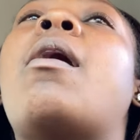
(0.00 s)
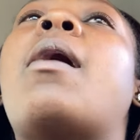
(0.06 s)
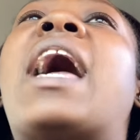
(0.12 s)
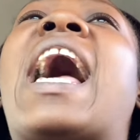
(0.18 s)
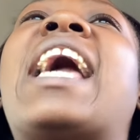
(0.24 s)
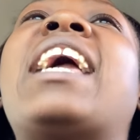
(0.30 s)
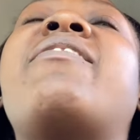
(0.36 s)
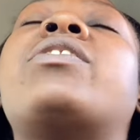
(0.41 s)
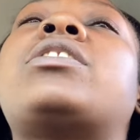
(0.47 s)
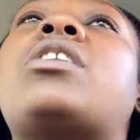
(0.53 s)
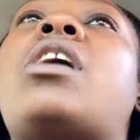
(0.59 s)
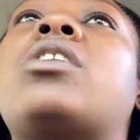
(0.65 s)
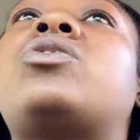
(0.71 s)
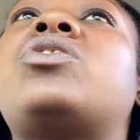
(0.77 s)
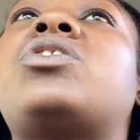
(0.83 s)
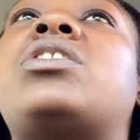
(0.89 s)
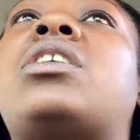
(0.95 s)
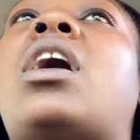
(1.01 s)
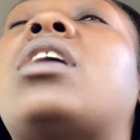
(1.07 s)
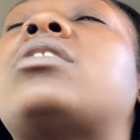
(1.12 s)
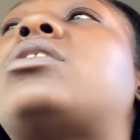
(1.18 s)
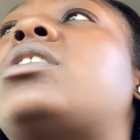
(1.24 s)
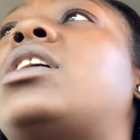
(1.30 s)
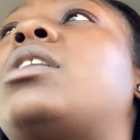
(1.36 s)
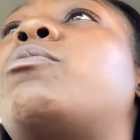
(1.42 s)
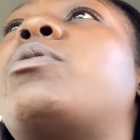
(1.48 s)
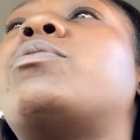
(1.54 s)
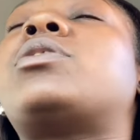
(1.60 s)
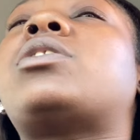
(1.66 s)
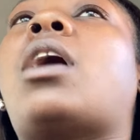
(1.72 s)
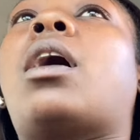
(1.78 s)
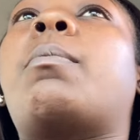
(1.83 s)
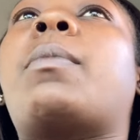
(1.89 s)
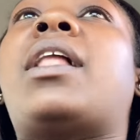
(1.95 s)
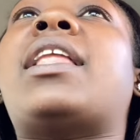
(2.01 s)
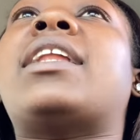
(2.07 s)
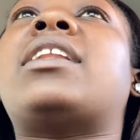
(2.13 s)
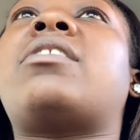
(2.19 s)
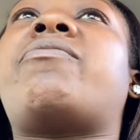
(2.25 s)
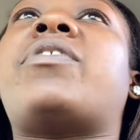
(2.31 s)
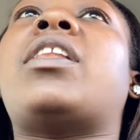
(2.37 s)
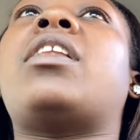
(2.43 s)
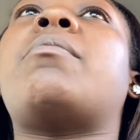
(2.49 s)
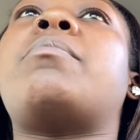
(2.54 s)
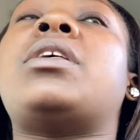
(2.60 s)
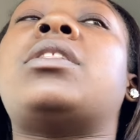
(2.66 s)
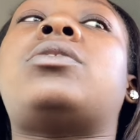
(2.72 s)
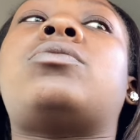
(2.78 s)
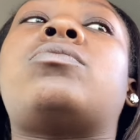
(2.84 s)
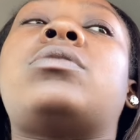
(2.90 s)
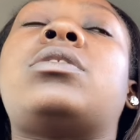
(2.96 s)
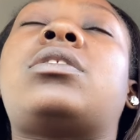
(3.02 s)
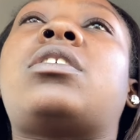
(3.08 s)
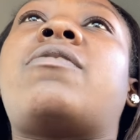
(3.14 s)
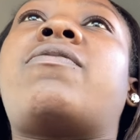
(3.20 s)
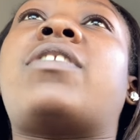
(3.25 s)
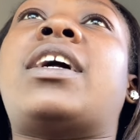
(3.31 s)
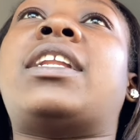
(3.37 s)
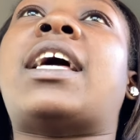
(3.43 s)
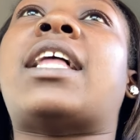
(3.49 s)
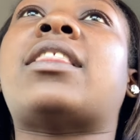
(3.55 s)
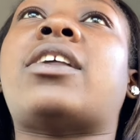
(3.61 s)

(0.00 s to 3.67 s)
I even talked to the doctor, and we was talking about, like, developmental and stuff like that.